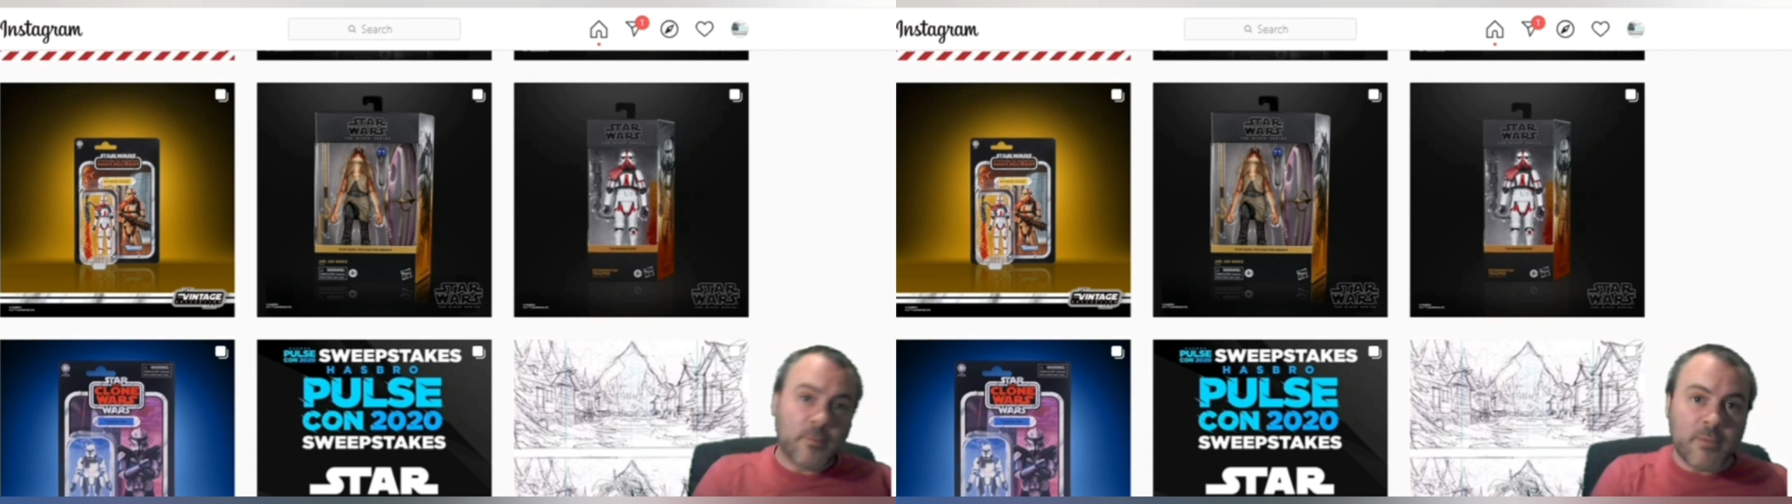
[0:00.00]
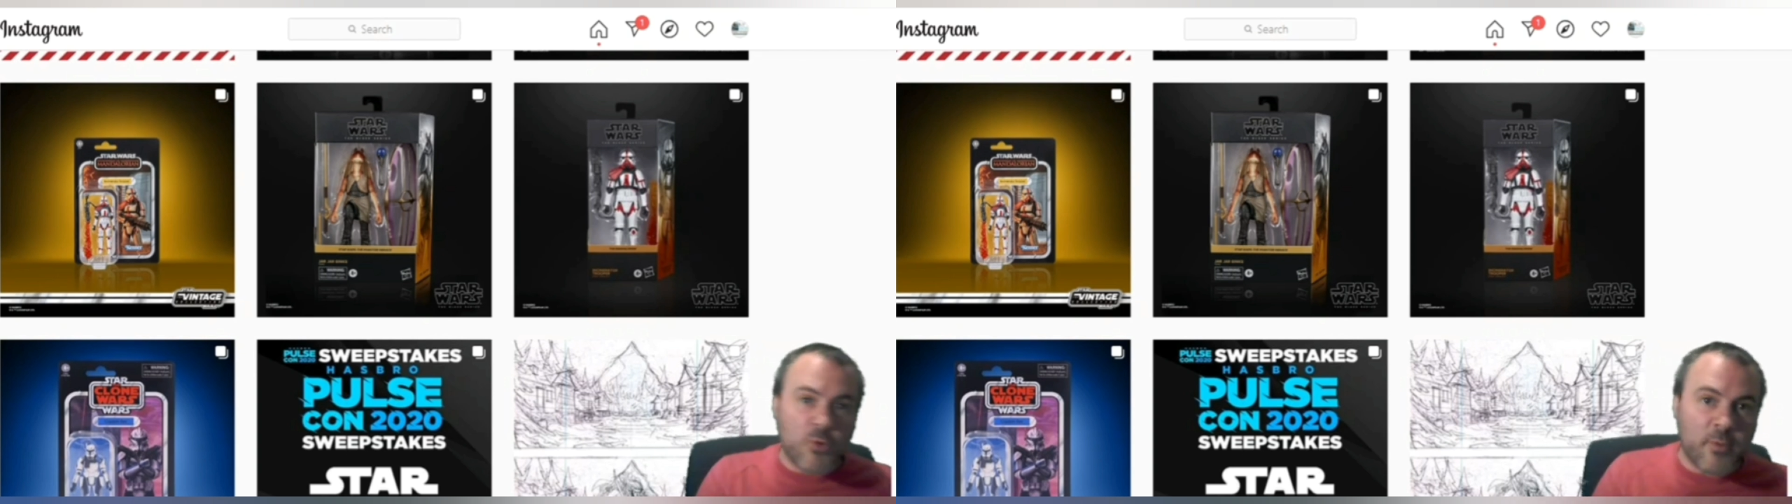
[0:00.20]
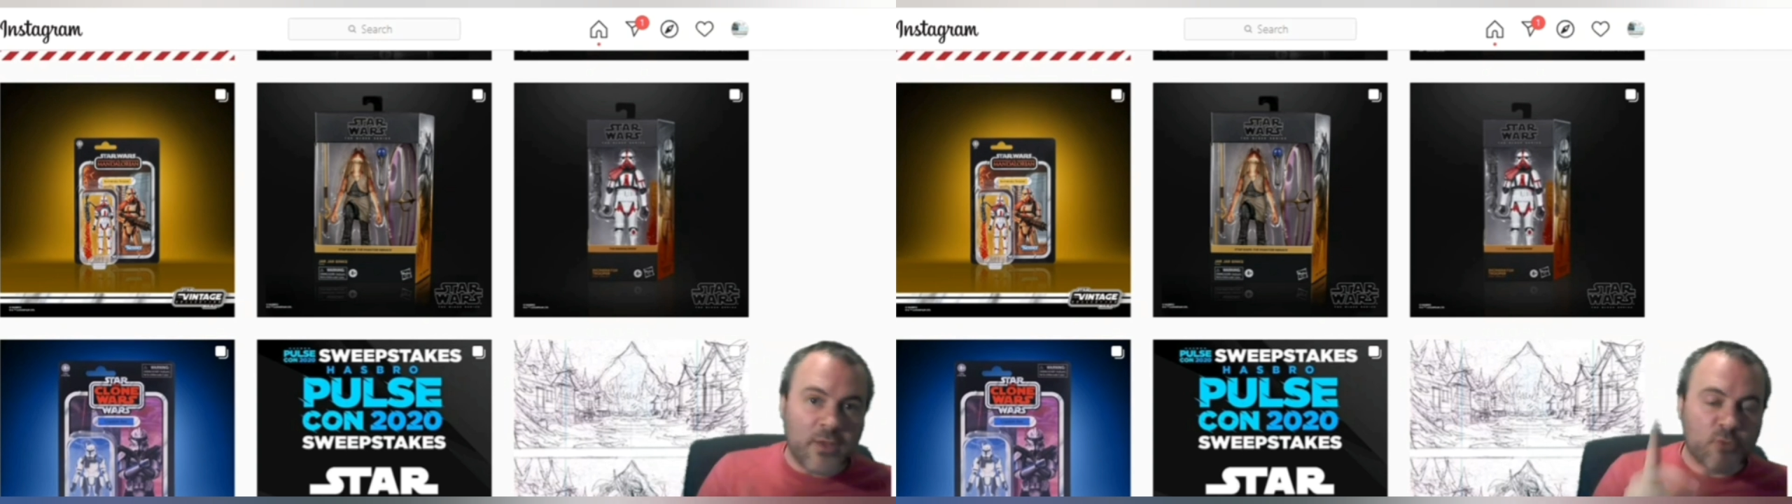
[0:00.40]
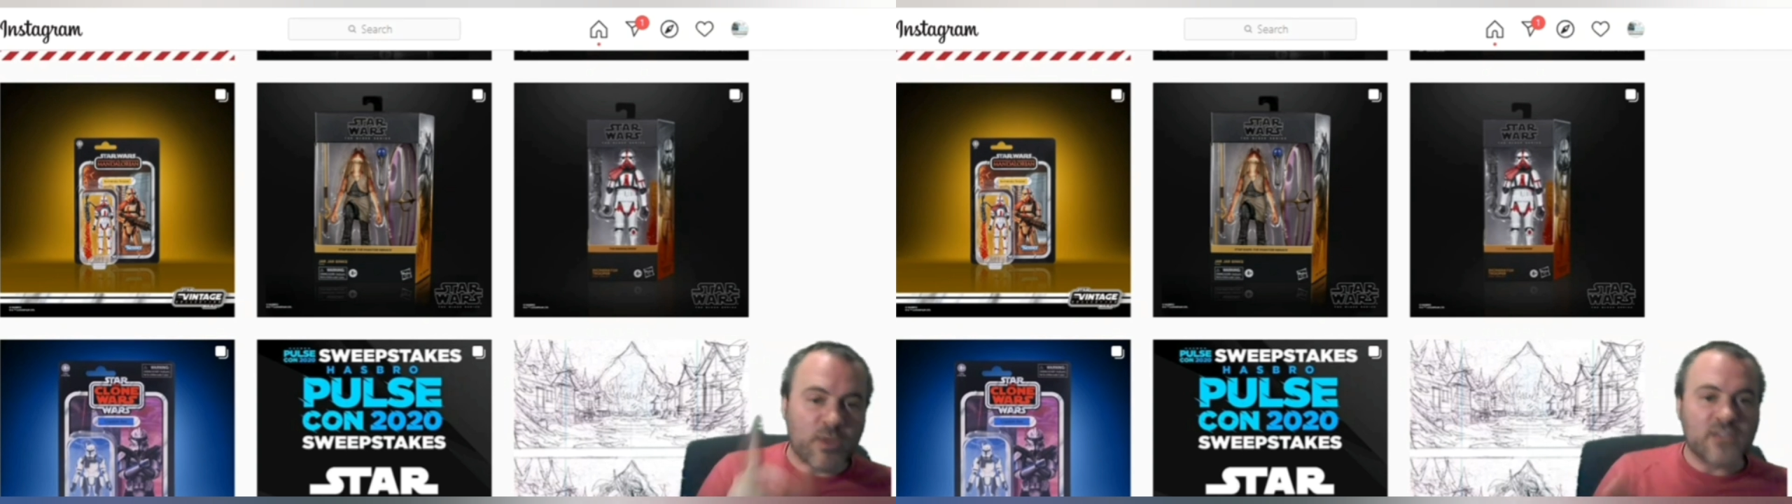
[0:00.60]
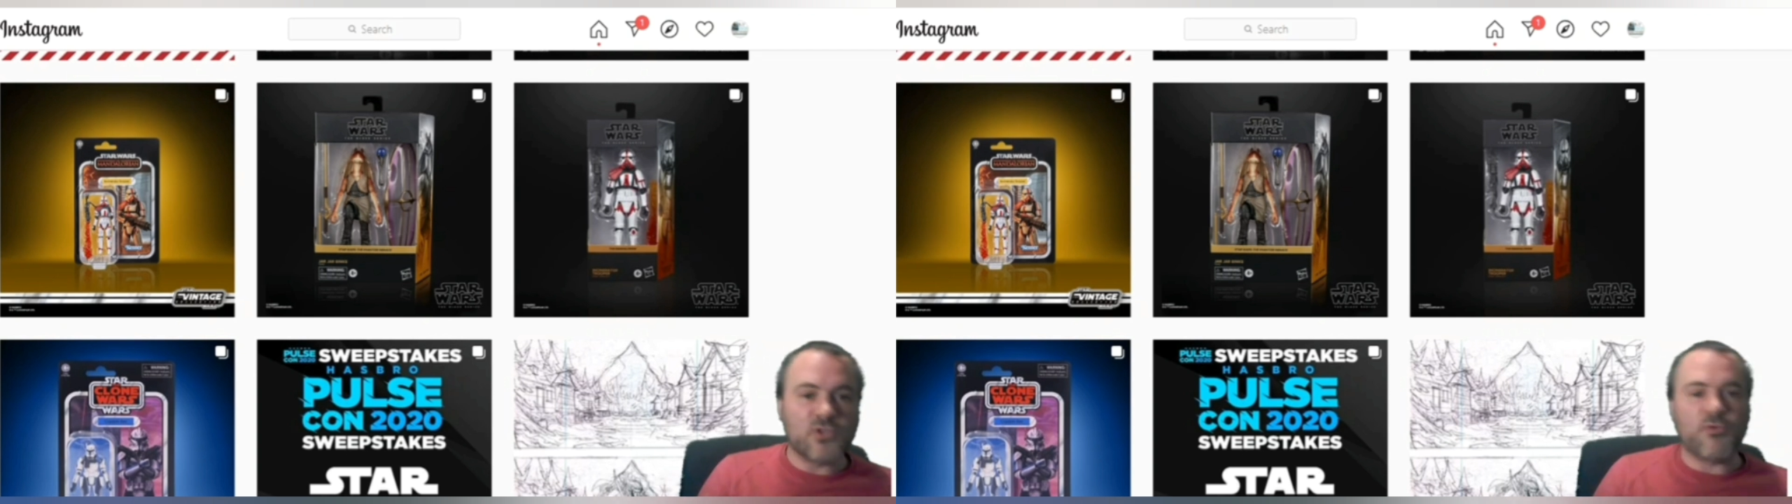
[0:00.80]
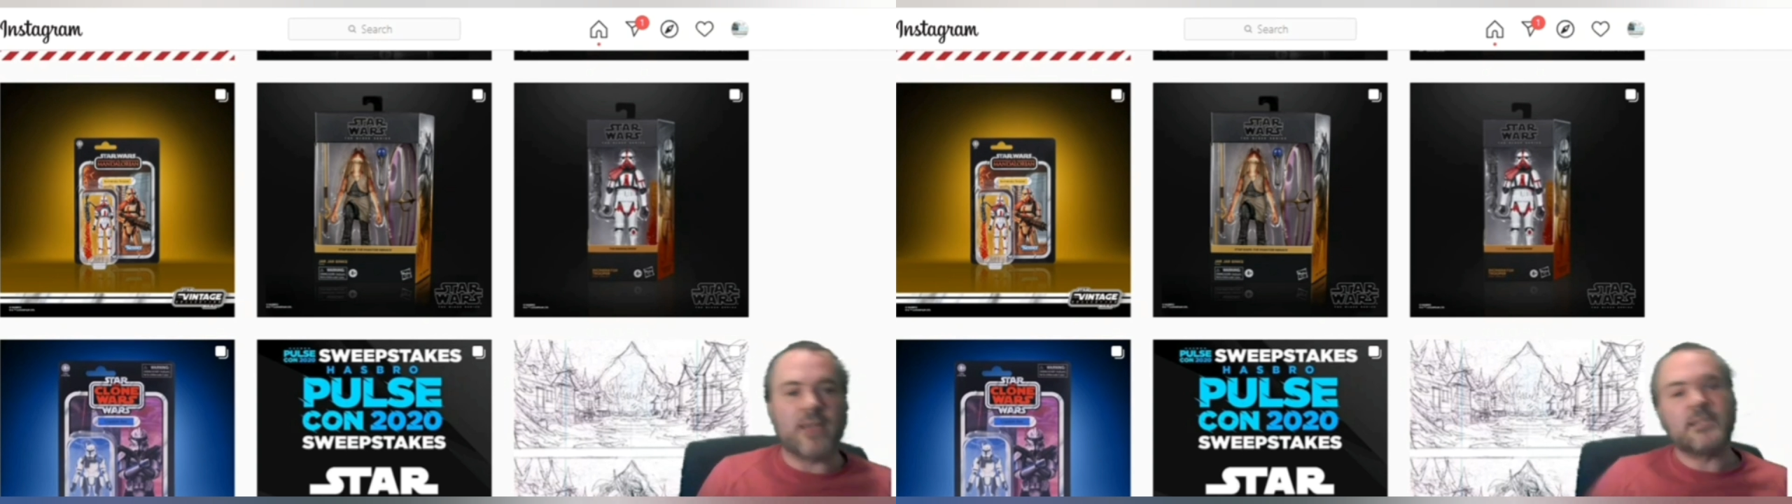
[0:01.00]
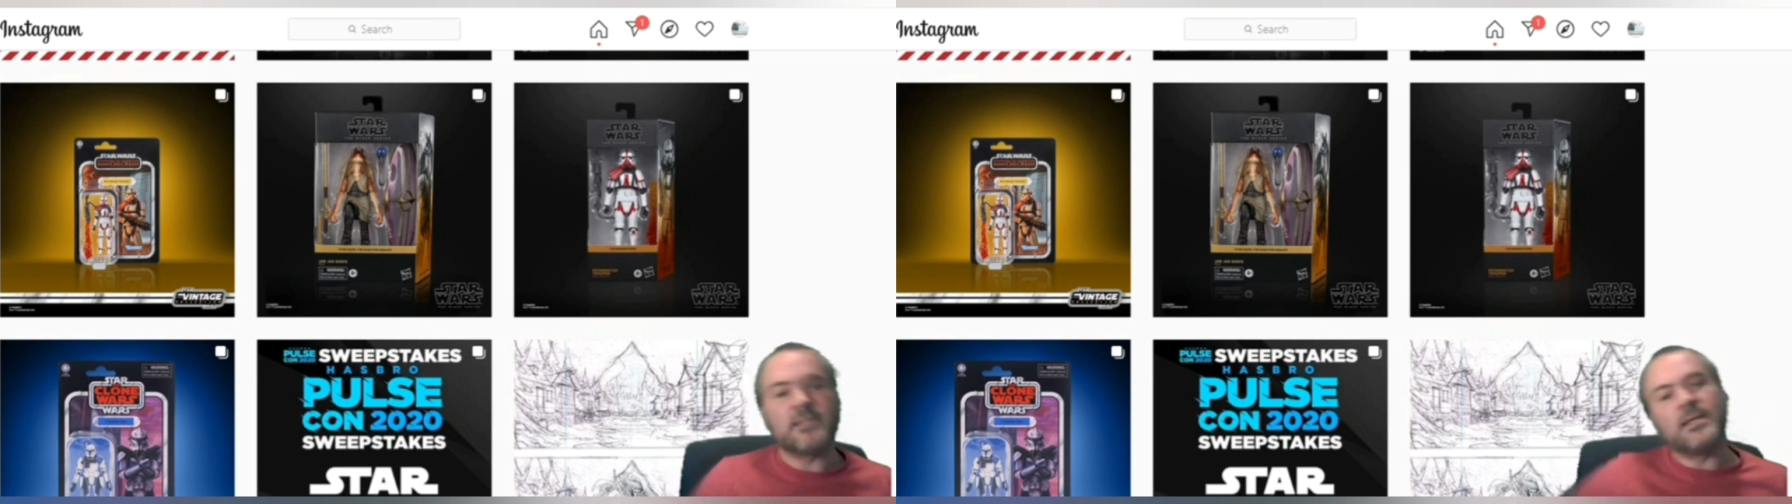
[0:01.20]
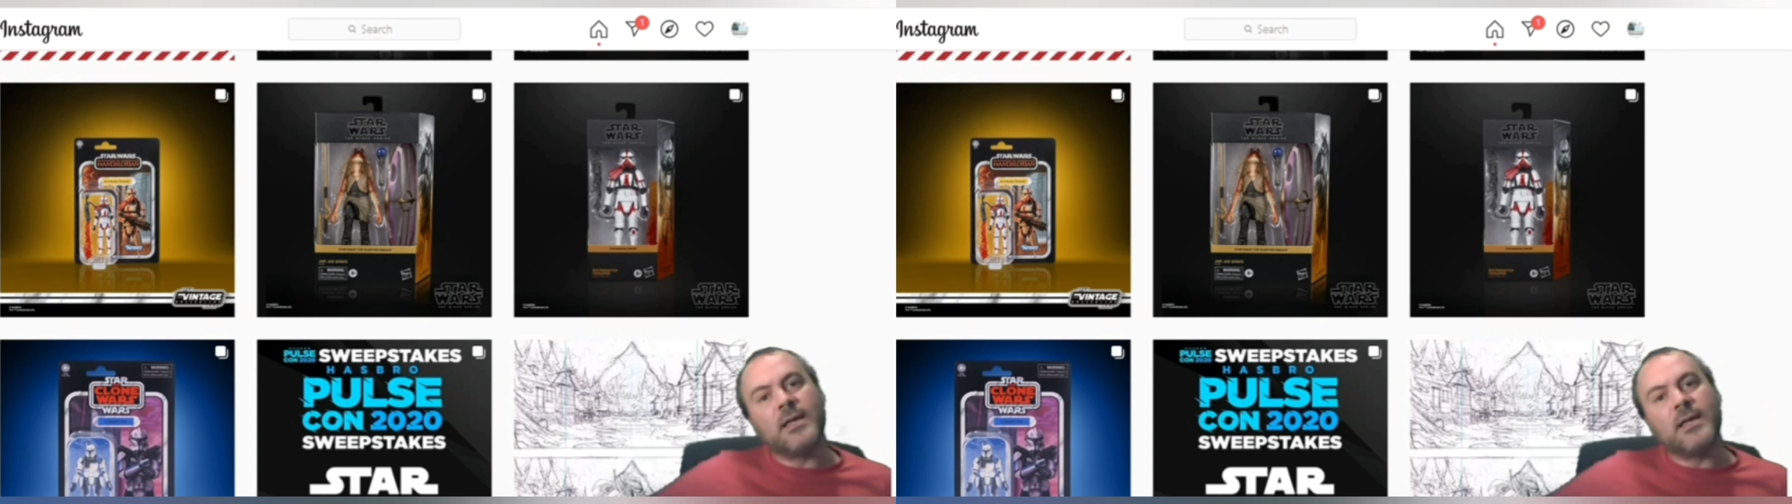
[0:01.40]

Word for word: bit more about the Razor Crest.